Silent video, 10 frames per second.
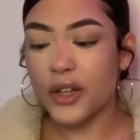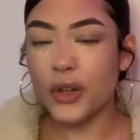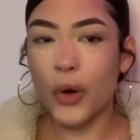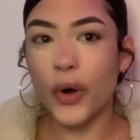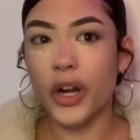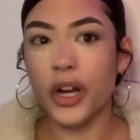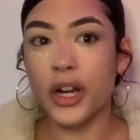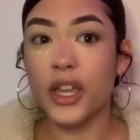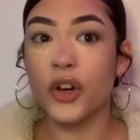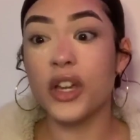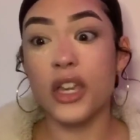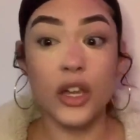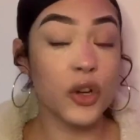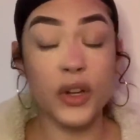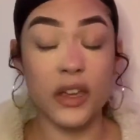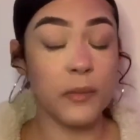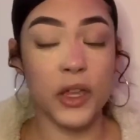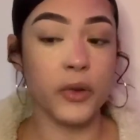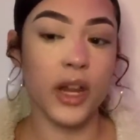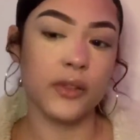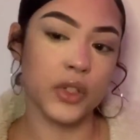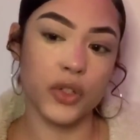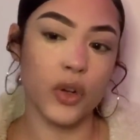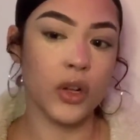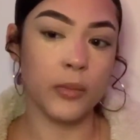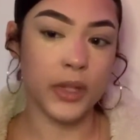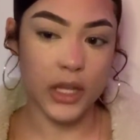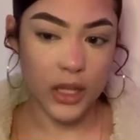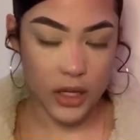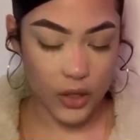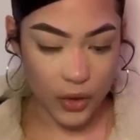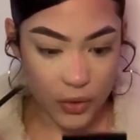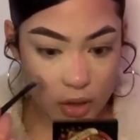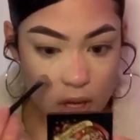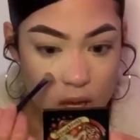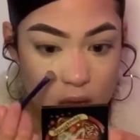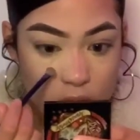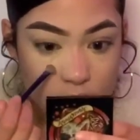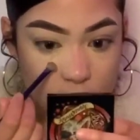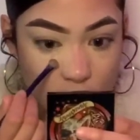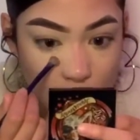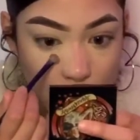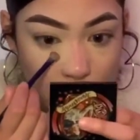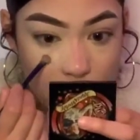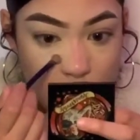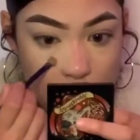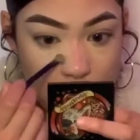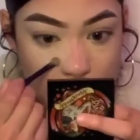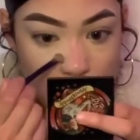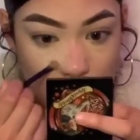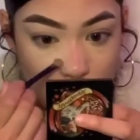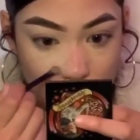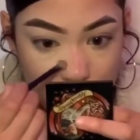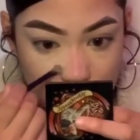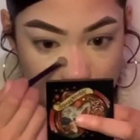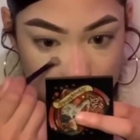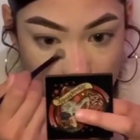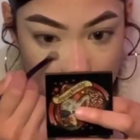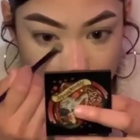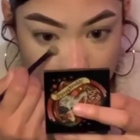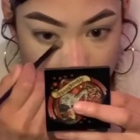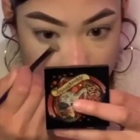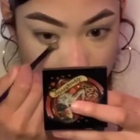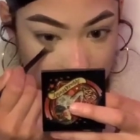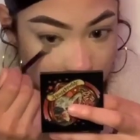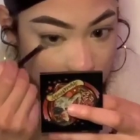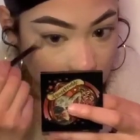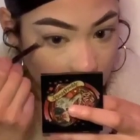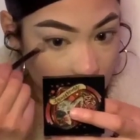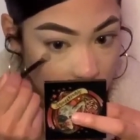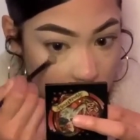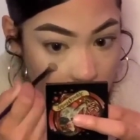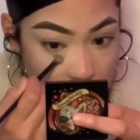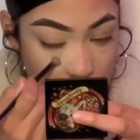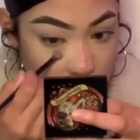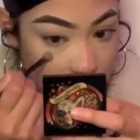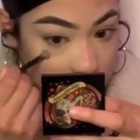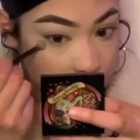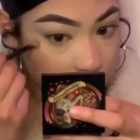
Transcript: Or he'll give me creative control completely, you know. So that's why like Brandon's my favorite. But